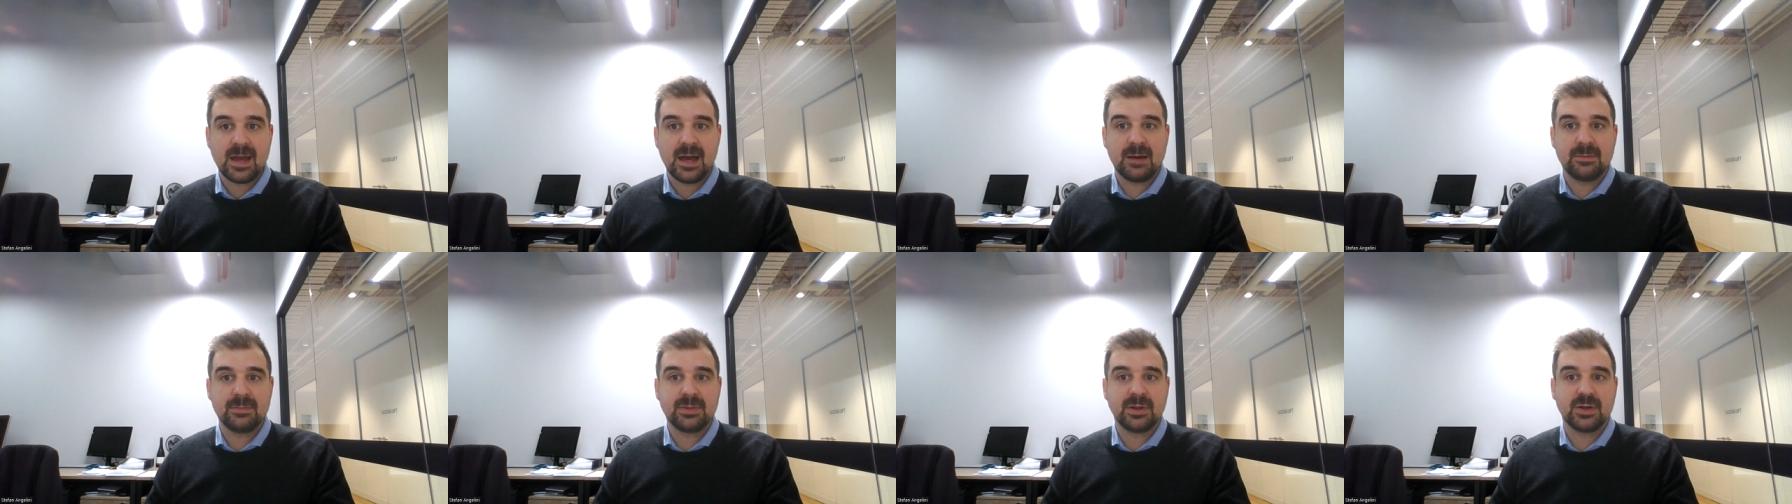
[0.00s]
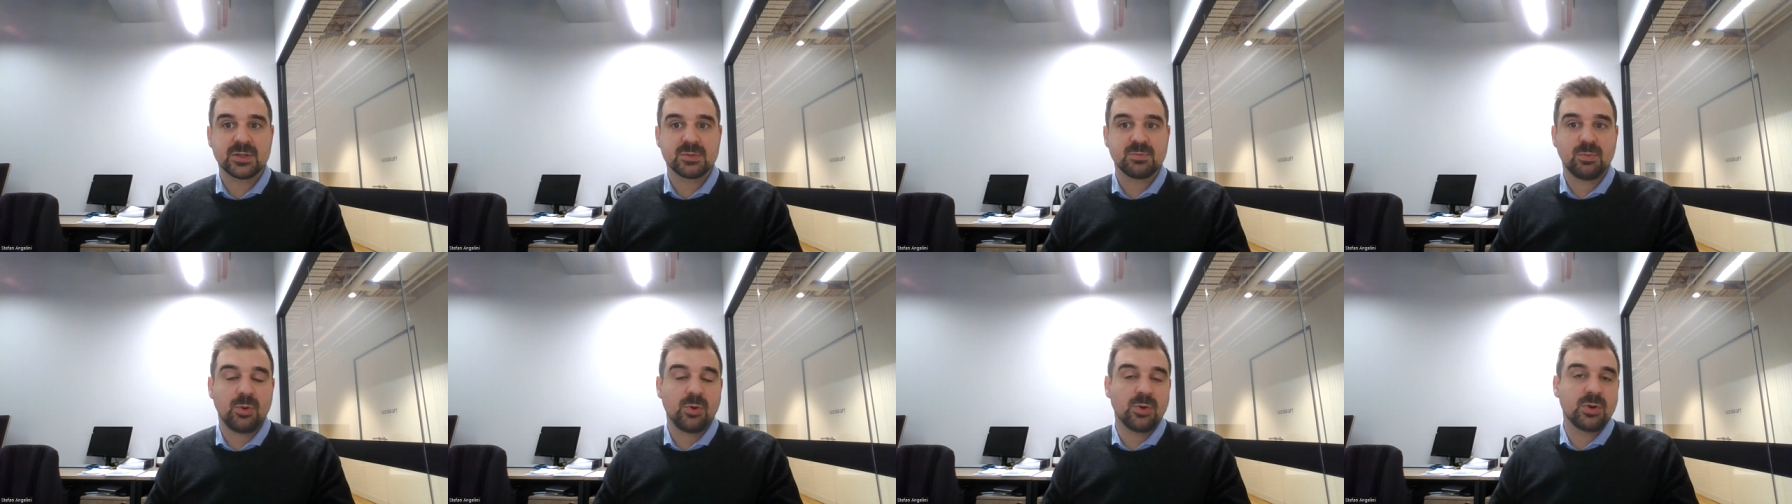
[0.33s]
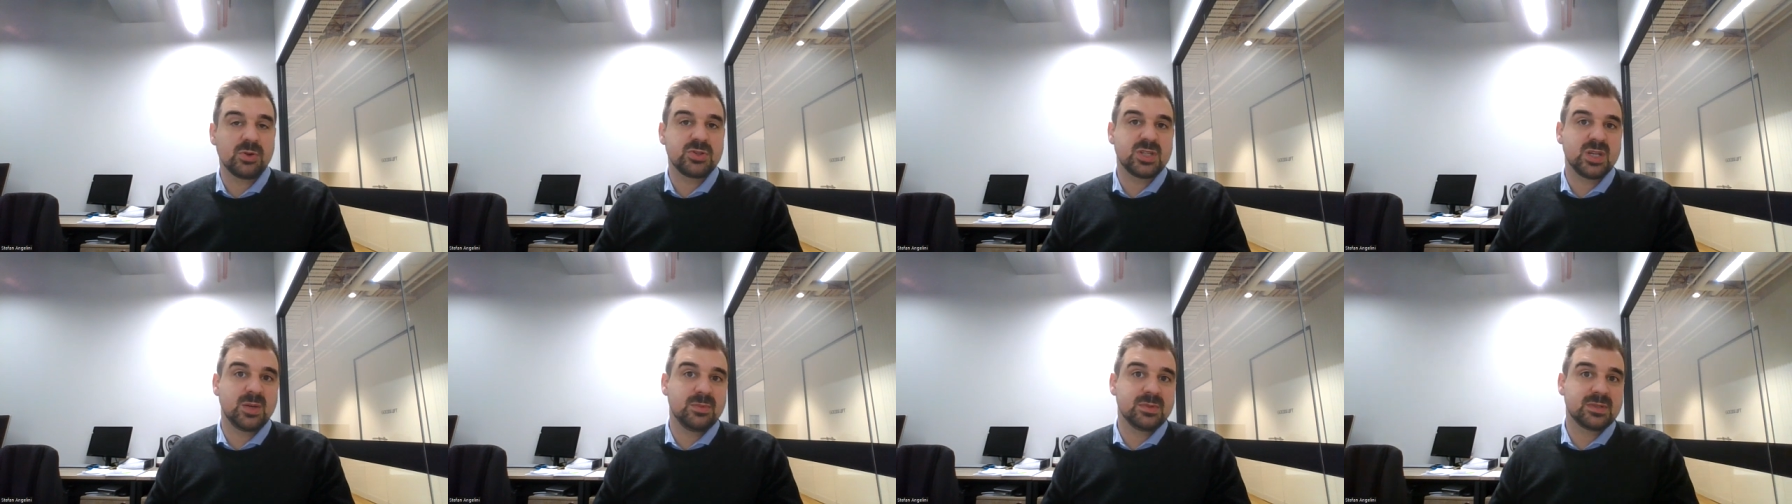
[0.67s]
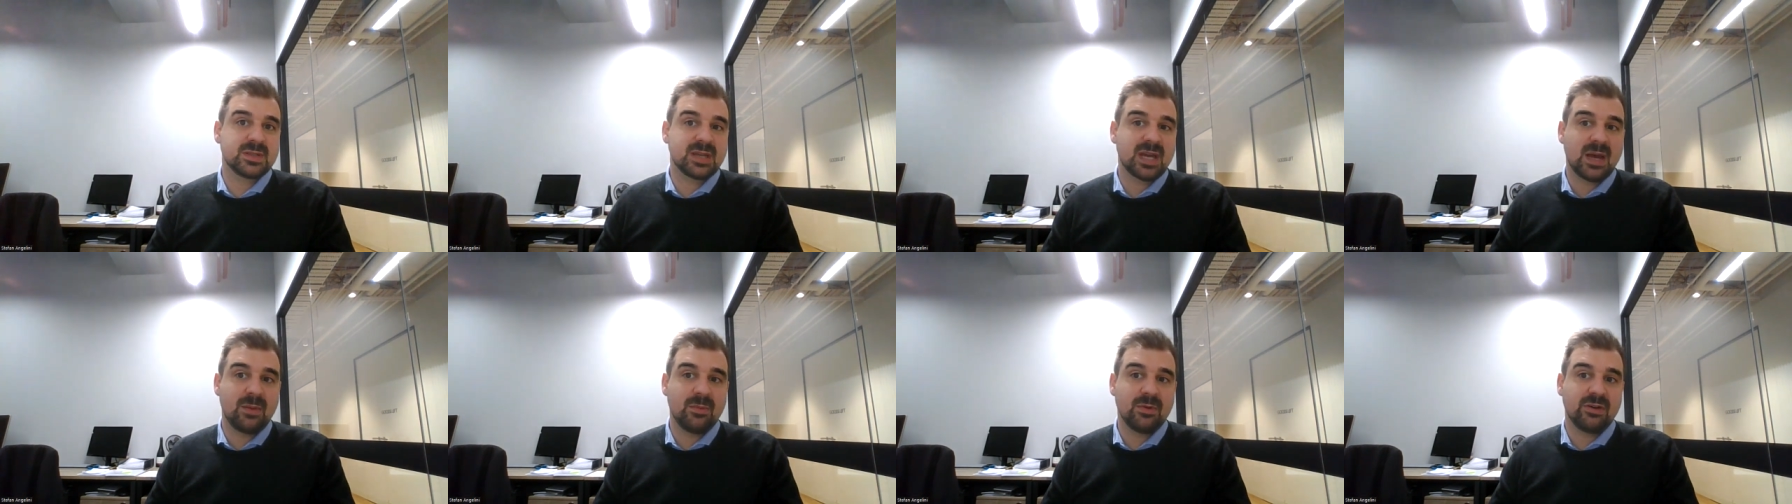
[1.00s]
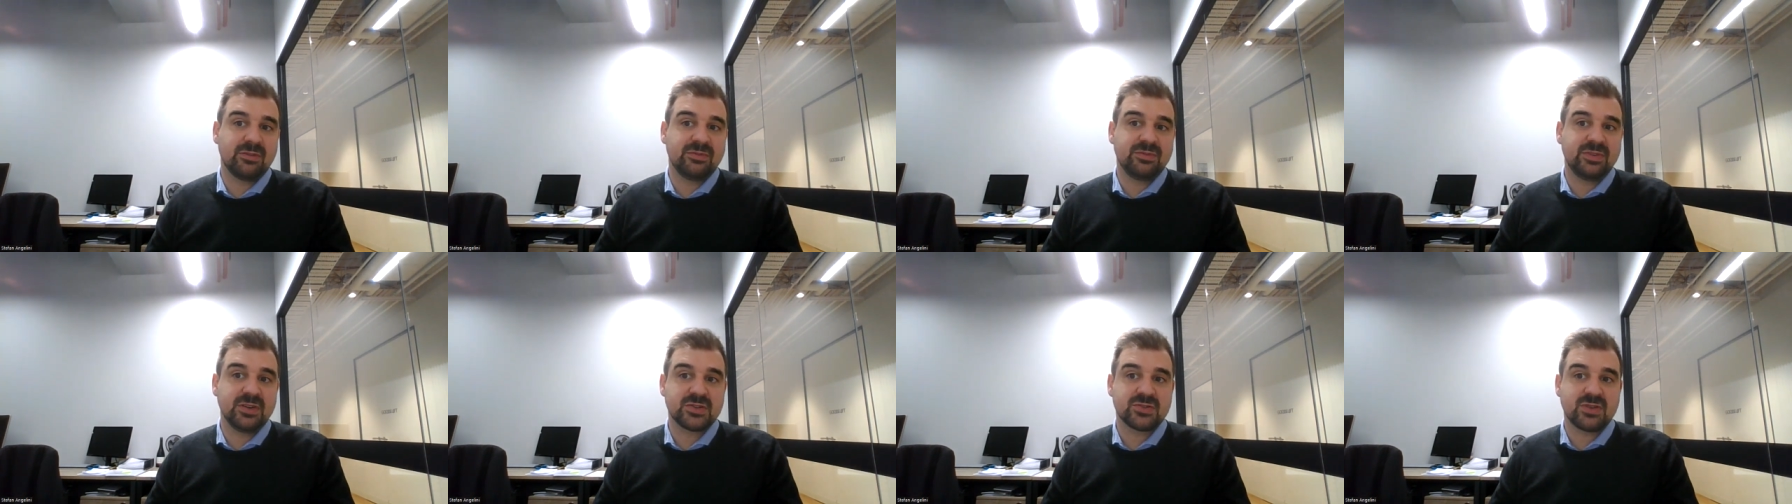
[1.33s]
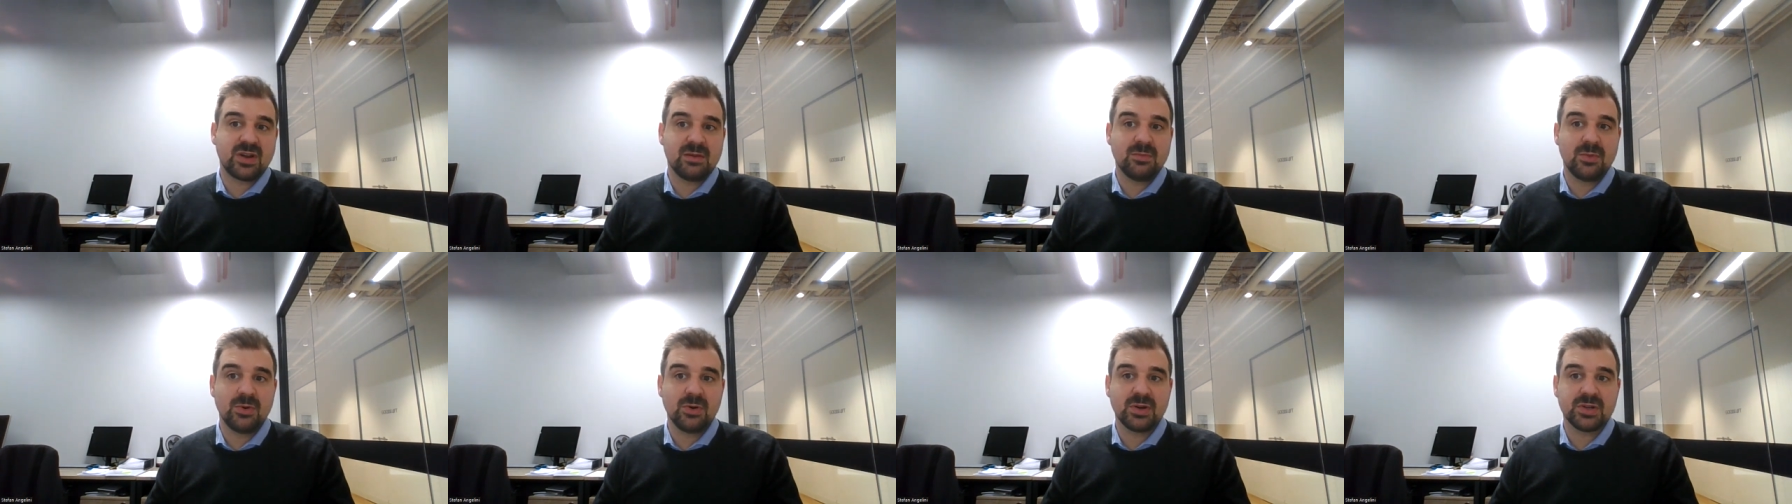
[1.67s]
um, because more consumers are coming off fixed
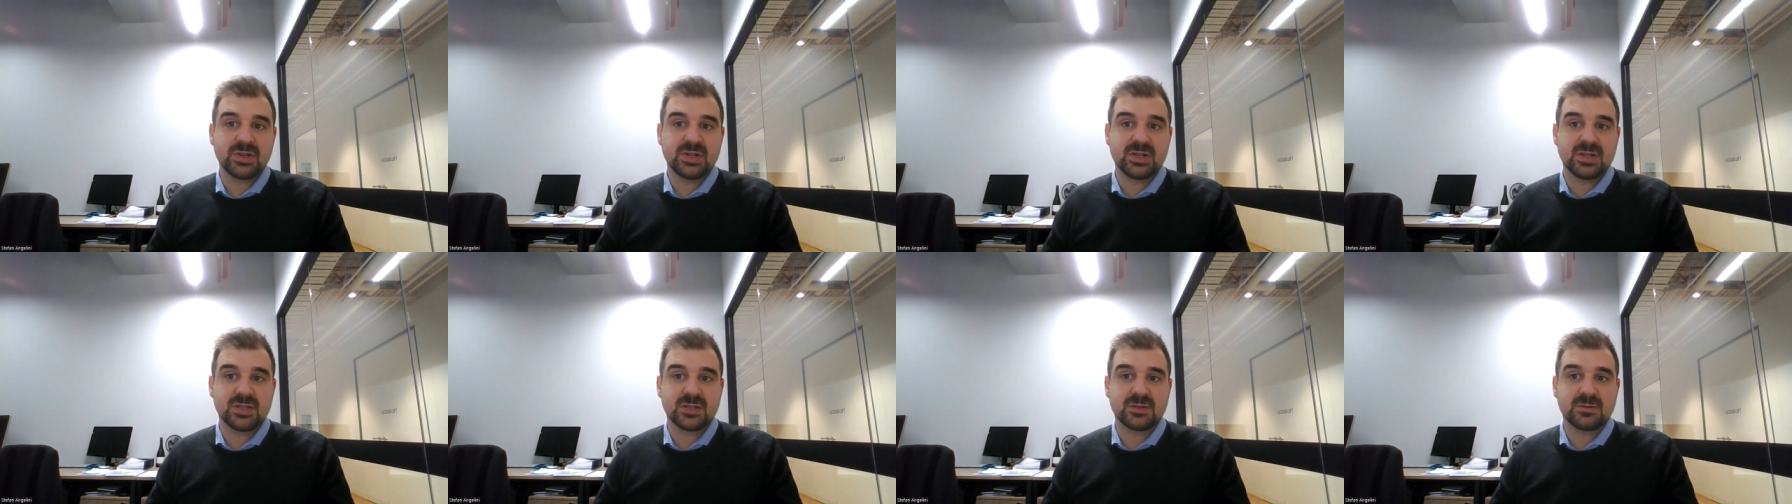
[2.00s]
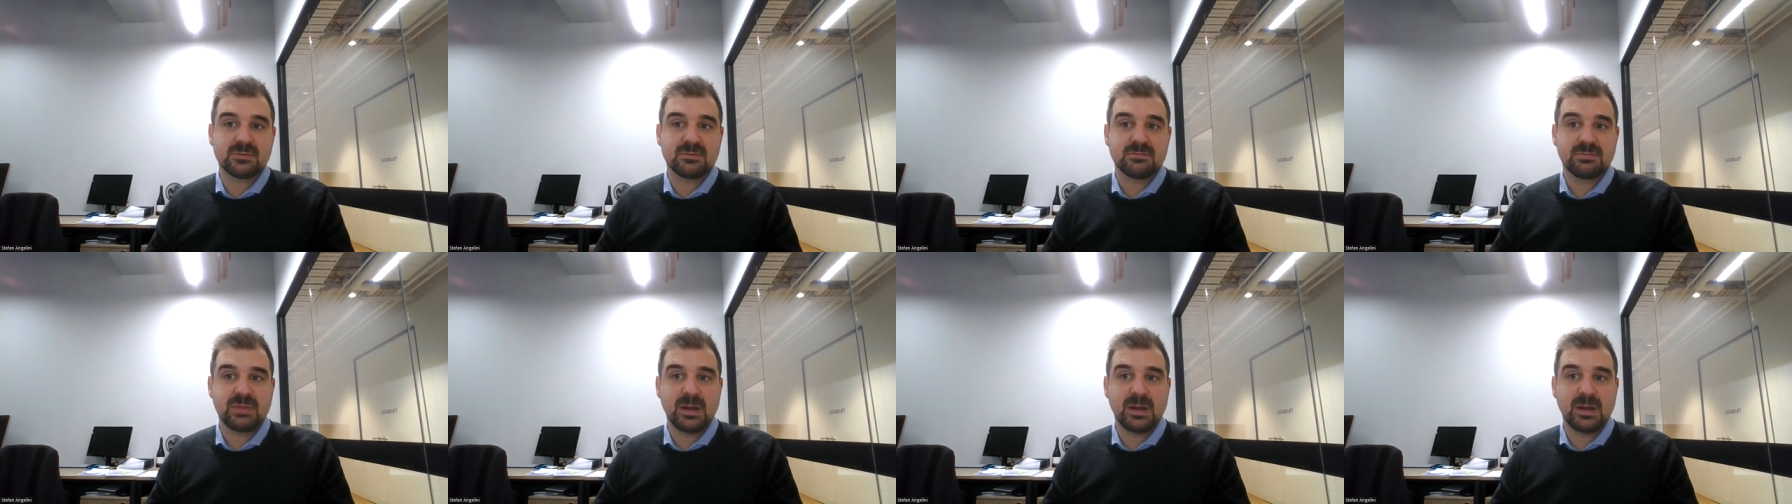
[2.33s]
rate mortgages,